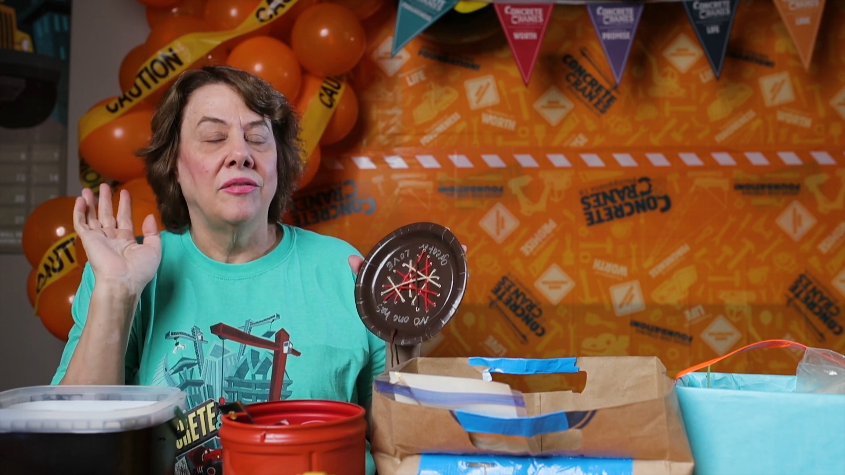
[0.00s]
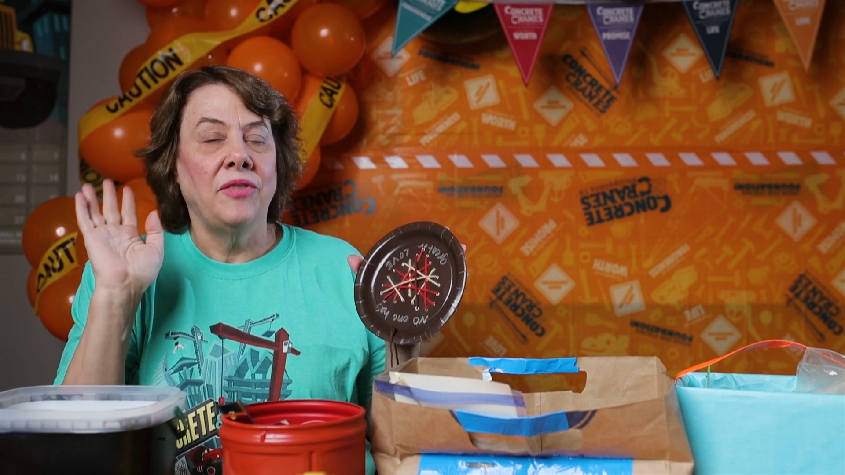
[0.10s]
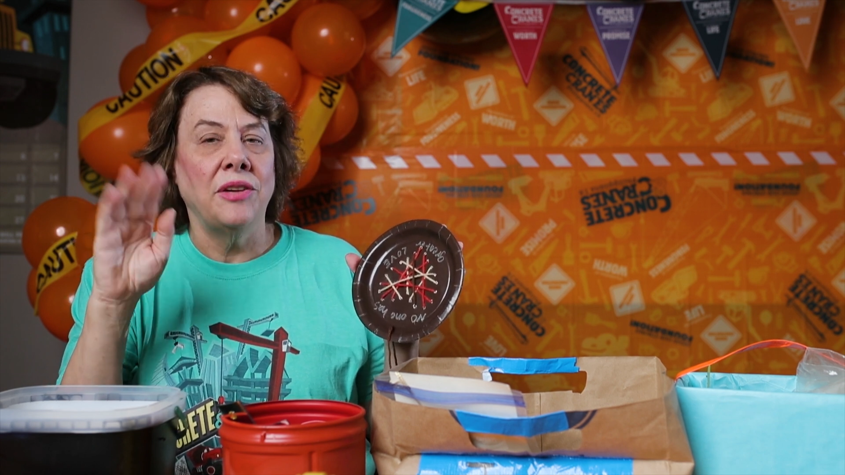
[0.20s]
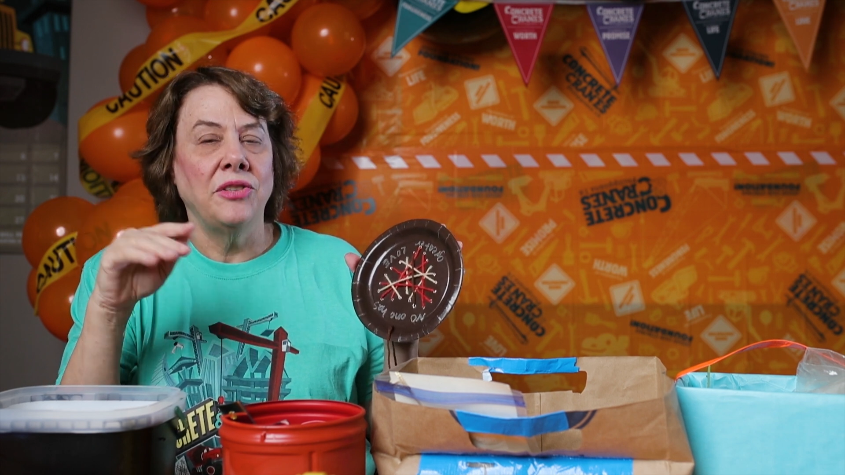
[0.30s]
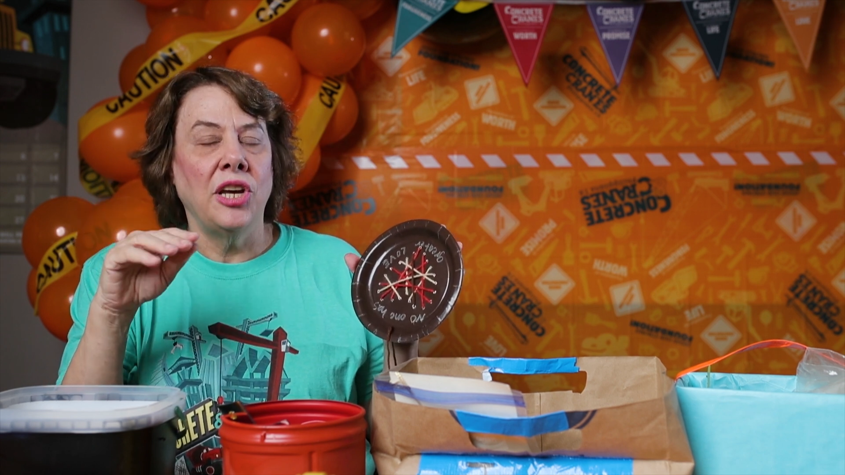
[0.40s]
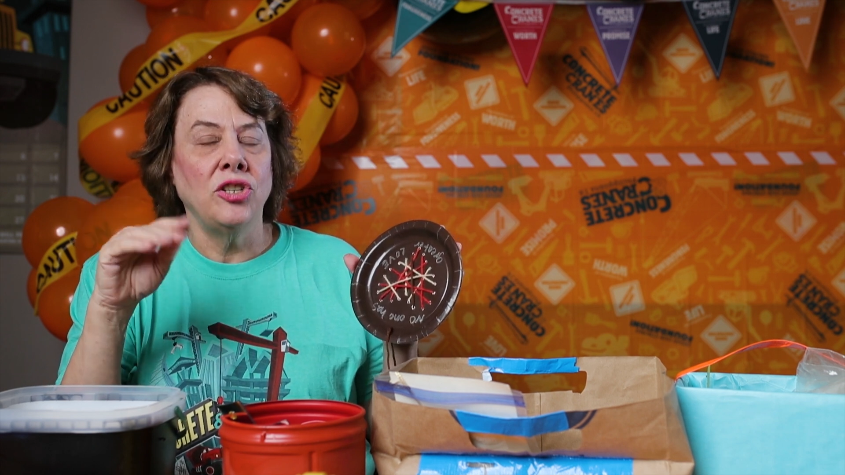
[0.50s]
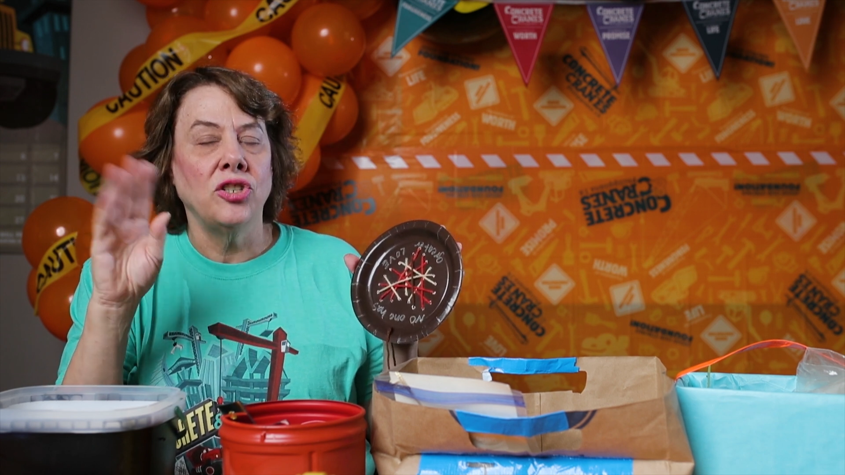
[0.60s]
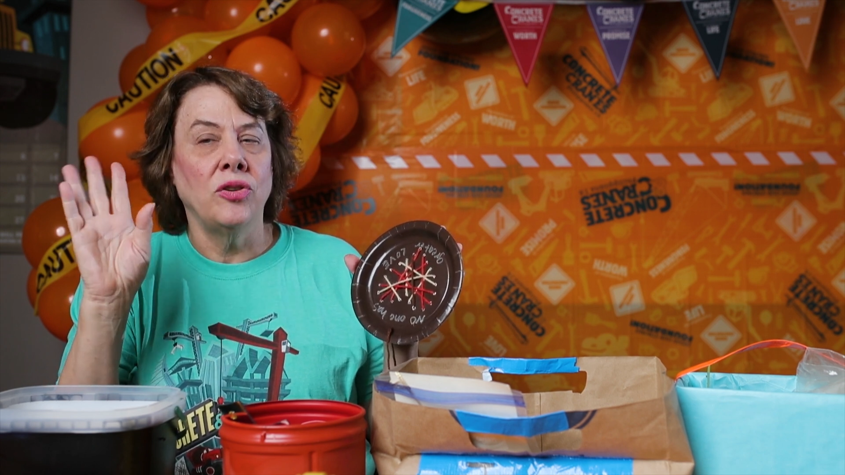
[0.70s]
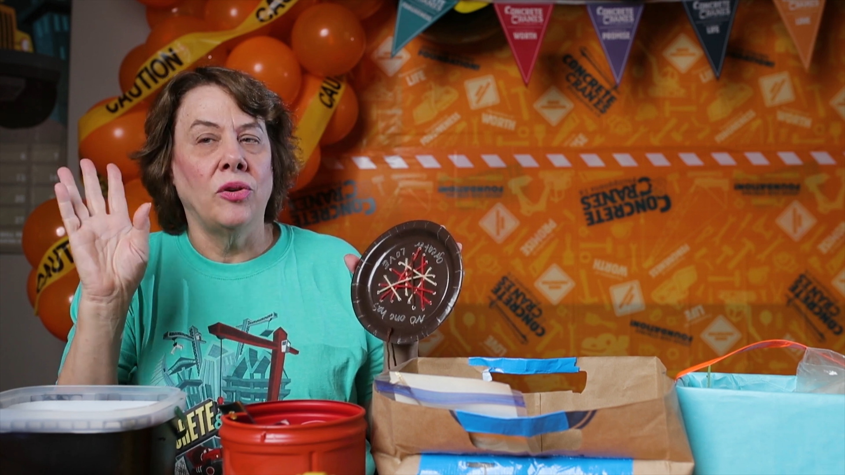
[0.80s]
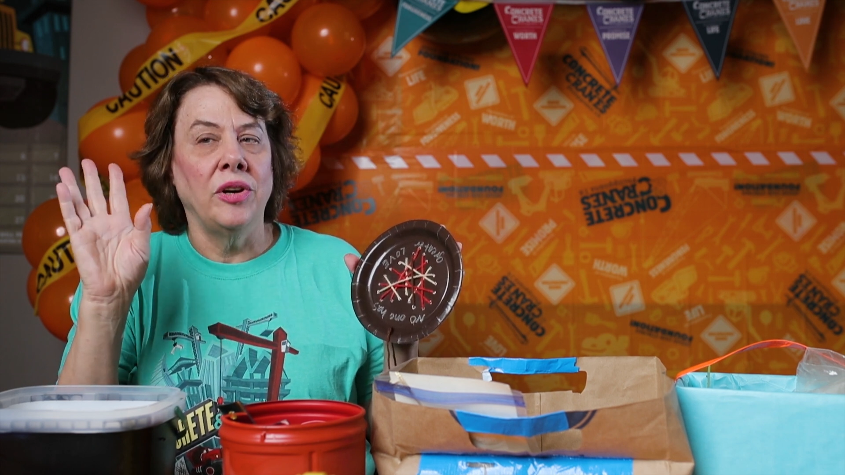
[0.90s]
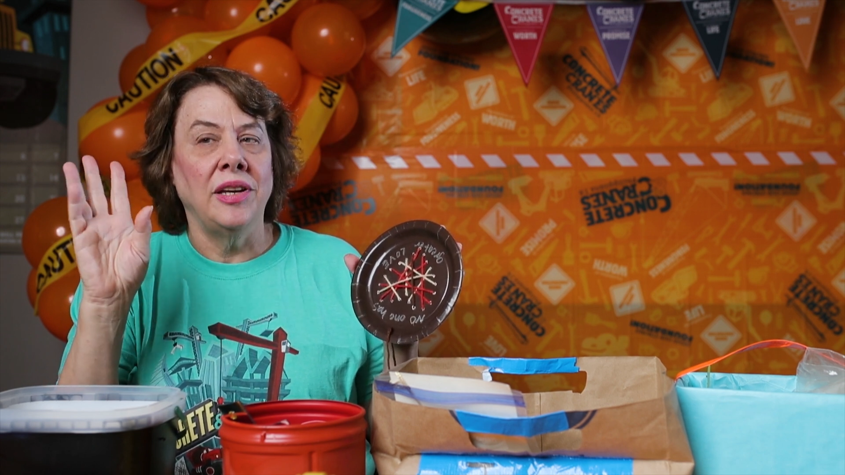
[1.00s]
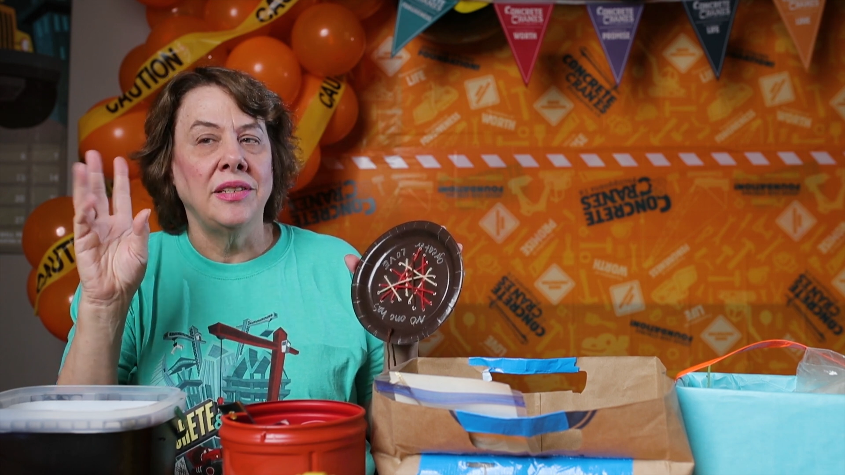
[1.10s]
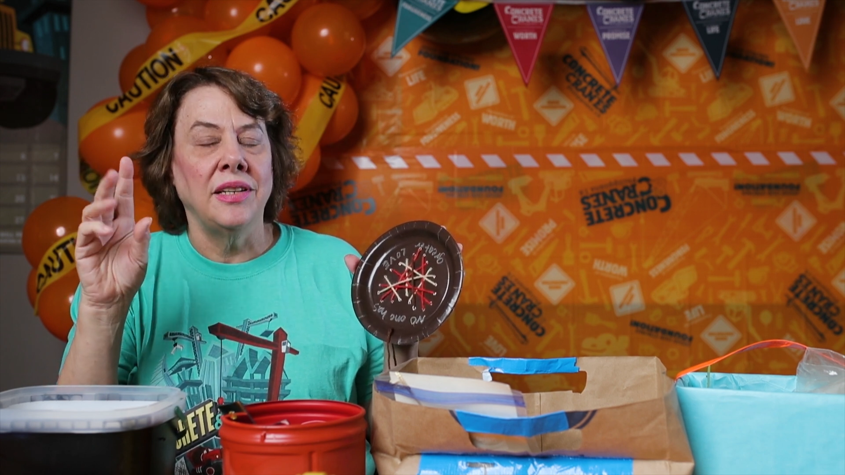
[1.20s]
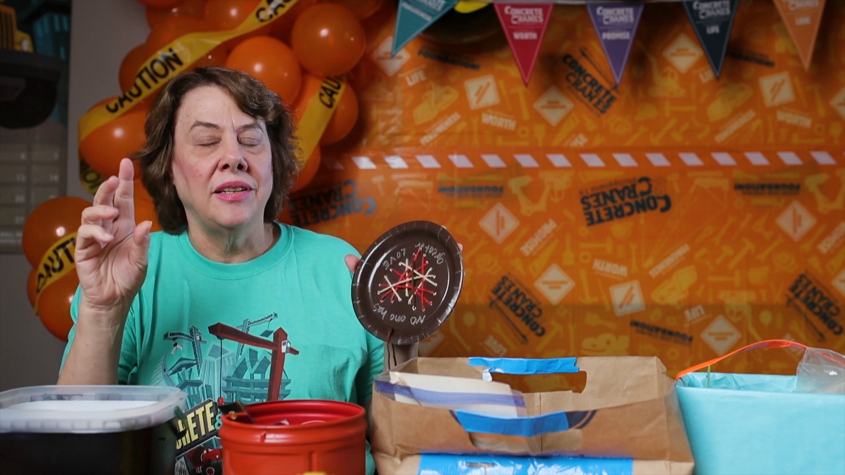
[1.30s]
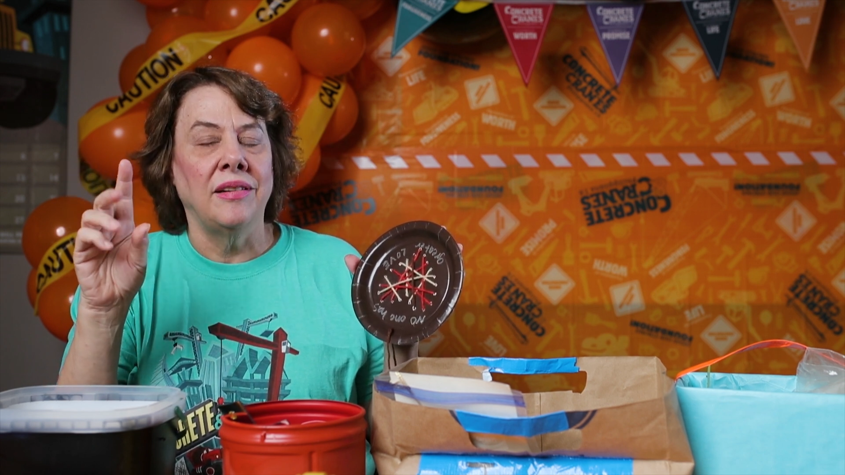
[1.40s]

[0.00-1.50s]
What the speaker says: foundation-oriented